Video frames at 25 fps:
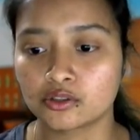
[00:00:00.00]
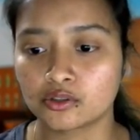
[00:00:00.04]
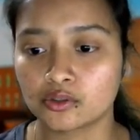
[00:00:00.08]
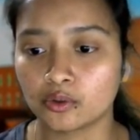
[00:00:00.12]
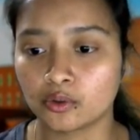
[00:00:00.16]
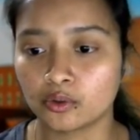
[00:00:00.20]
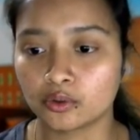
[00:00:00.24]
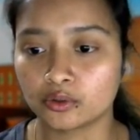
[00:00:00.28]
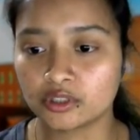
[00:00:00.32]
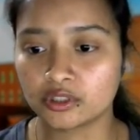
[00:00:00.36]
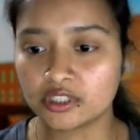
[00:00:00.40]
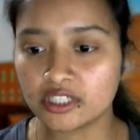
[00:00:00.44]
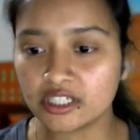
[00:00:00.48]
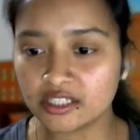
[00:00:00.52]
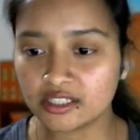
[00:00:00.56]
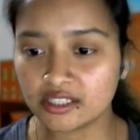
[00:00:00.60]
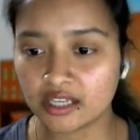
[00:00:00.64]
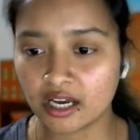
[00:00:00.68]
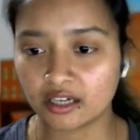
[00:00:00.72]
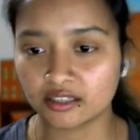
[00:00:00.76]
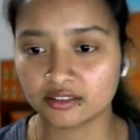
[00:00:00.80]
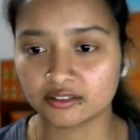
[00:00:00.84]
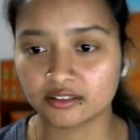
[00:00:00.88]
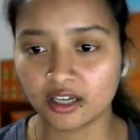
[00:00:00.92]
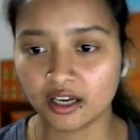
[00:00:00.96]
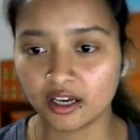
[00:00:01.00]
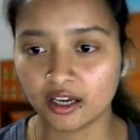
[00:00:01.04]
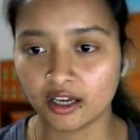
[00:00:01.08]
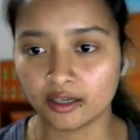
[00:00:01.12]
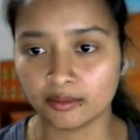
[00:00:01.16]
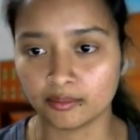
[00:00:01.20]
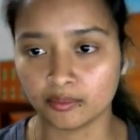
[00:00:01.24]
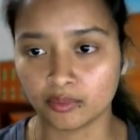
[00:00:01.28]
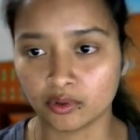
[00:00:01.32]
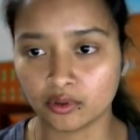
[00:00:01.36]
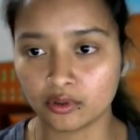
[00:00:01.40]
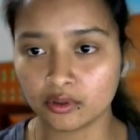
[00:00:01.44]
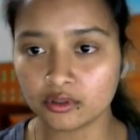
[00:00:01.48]
So these are the
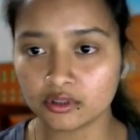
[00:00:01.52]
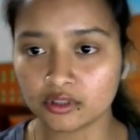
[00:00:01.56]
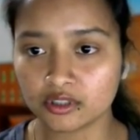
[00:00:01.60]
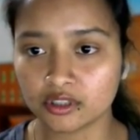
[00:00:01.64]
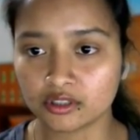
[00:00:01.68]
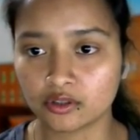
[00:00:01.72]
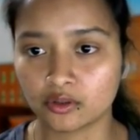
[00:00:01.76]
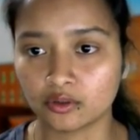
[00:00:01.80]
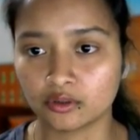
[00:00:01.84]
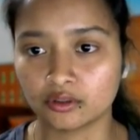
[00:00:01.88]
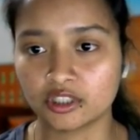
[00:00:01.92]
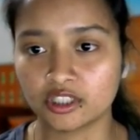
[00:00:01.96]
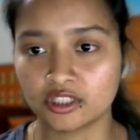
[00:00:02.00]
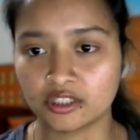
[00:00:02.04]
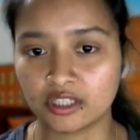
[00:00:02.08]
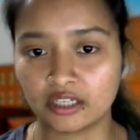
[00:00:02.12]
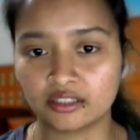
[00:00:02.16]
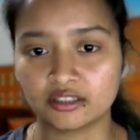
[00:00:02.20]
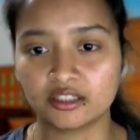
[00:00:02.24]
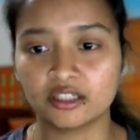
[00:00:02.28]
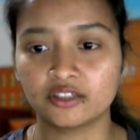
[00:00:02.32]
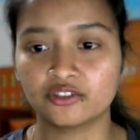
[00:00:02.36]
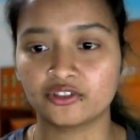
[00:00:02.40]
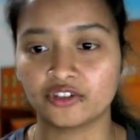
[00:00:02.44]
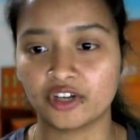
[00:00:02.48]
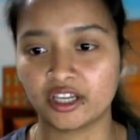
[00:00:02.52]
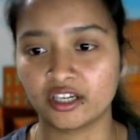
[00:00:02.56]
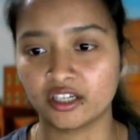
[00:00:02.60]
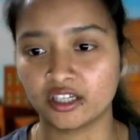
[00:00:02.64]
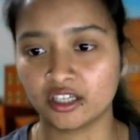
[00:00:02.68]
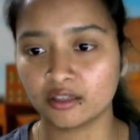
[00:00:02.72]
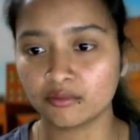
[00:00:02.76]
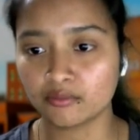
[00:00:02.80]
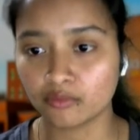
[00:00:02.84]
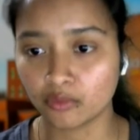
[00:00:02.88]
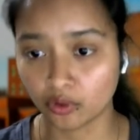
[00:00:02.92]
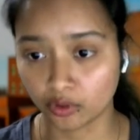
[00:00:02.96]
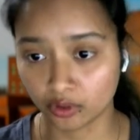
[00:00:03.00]
epochs. So these are the
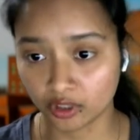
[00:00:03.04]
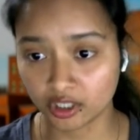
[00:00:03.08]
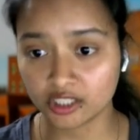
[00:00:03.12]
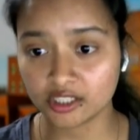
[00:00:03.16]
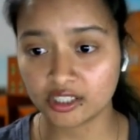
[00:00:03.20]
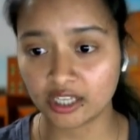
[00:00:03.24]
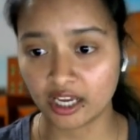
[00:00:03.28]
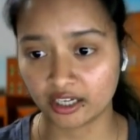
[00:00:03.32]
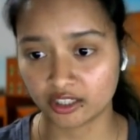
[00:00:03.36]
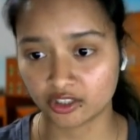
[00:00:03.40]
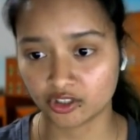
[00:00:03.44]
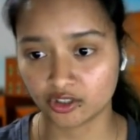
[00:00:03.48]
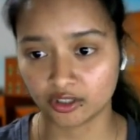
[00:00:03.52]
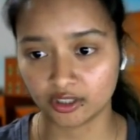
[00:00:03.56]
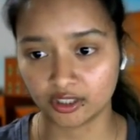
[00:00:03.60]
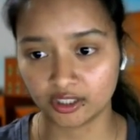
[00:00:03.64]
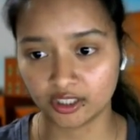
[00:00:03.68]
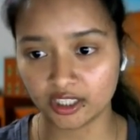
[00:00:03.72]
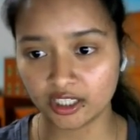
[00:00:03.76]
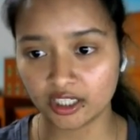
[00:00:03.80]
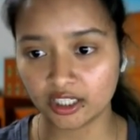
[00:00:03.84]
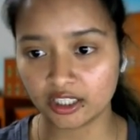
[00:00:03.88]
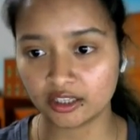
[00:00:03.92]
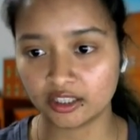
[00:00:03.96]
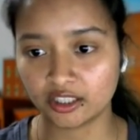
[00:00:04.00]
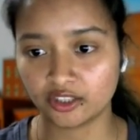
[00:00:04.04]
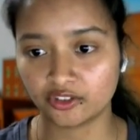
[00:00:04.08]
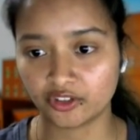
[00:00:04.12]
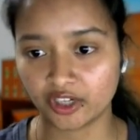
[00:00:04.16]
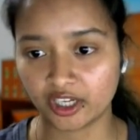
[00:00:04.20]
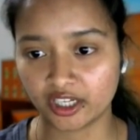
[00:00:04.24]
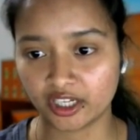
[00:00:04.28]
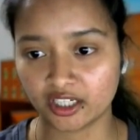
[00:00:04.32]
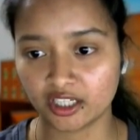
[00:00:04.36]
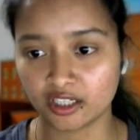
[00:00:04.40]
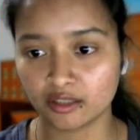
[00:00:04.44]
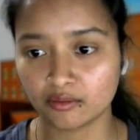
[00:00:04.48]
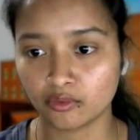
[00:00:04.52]
training models actually. In the
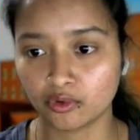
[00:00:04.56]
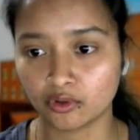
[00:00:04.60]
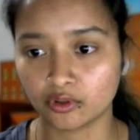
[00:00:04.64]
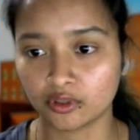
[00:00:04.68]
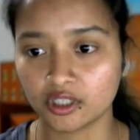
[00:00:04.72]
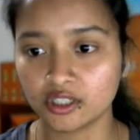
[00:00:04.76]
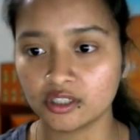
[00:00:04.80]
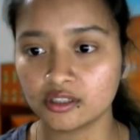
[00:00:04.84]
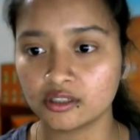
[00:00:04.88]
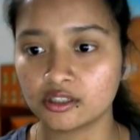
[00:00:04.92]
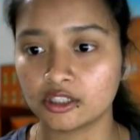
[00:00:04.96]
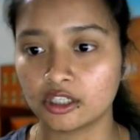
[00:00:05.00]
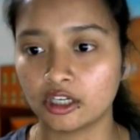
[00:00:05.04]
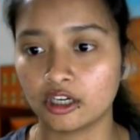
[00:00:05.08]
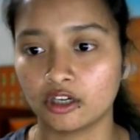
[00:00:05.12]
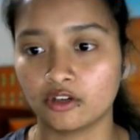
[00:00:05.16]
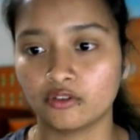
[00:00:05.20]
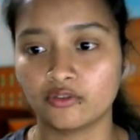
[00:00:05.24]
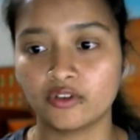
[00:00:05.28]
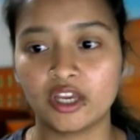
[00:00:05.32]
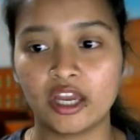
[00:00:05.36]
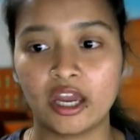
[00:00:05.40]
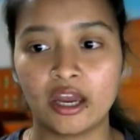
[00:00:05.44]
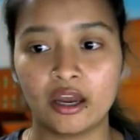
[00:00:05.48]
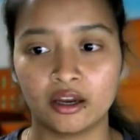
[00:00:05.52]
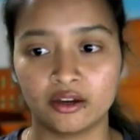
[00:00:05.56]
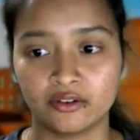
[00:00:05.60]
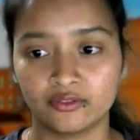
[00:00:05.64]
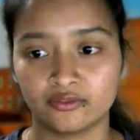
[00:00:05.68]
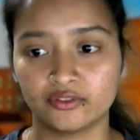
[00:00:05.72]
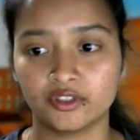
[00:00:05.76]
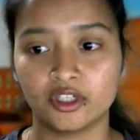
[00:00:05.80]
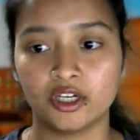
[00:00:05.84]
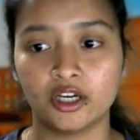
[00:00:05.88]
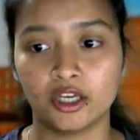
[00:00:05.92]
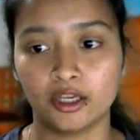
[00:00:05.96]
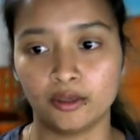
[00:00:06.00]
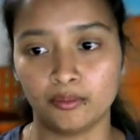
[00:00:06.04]
training models, we
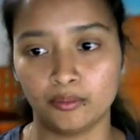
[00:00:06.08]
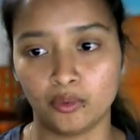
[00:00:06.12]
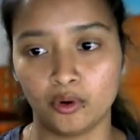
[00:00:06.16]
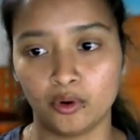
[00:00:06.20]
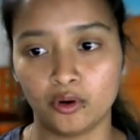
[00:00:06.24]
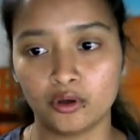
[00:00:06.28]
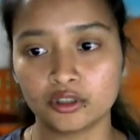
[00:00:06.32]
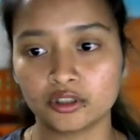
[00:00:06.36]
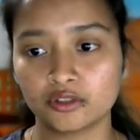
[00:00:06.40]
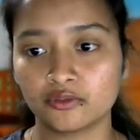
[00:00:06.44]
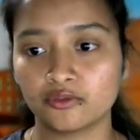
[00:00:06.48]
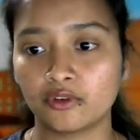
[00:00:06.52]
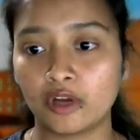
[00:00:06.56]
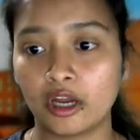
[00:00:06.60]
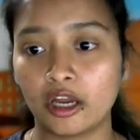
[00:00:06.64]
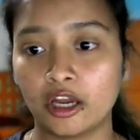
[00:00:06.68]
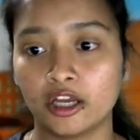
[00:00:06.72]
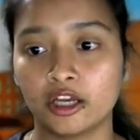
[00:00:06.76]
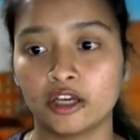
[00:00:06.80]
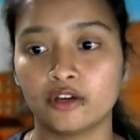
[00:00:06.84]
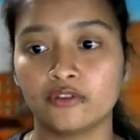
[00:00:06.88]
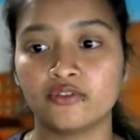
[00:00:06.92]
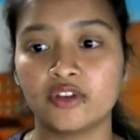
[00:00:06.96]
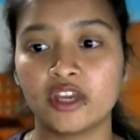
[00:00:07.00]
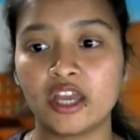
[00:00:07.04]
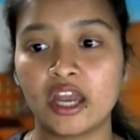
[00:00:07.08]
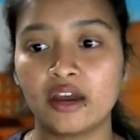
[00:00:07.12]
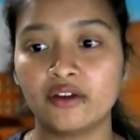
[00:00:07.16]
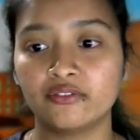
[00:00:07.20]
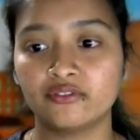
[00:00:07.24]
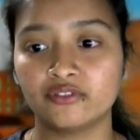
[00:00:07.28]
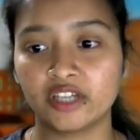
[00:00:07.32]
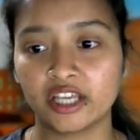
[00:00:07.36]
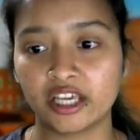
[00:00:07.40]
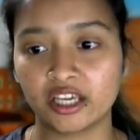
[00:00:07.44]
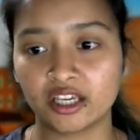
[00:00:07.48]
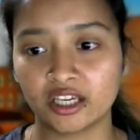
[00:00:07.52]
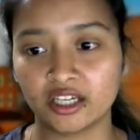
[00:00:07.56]
have the epochs. We
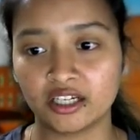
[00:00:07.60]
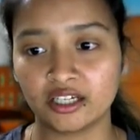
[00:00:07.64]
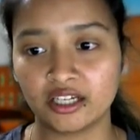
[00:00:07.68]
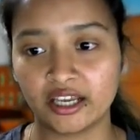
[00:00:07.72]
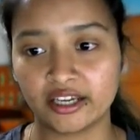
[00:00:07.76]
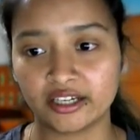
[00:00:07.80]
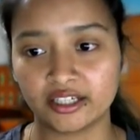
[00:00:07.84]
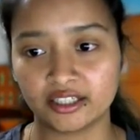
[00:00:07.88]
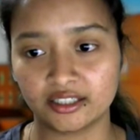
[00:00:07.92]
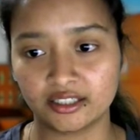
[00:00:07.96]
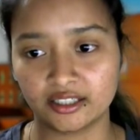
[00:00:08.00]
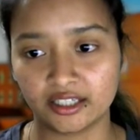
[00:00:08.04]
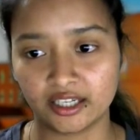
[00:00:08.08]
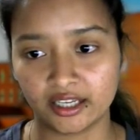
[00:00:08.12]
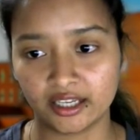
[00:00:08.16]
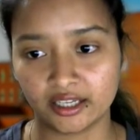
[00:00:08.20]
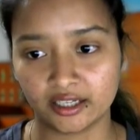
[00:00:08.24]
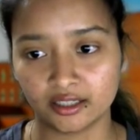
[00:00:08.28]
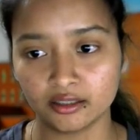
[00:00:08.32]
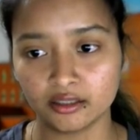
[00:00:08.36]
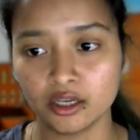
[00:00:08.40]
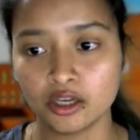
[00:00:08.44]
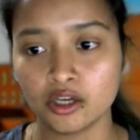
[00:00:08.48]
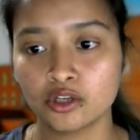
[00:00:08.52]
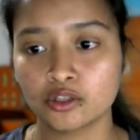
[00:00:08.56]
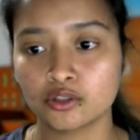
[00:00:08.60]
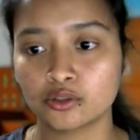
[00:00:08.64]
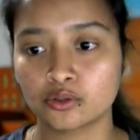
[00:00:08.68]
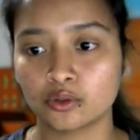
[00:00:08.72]
have taken like 10.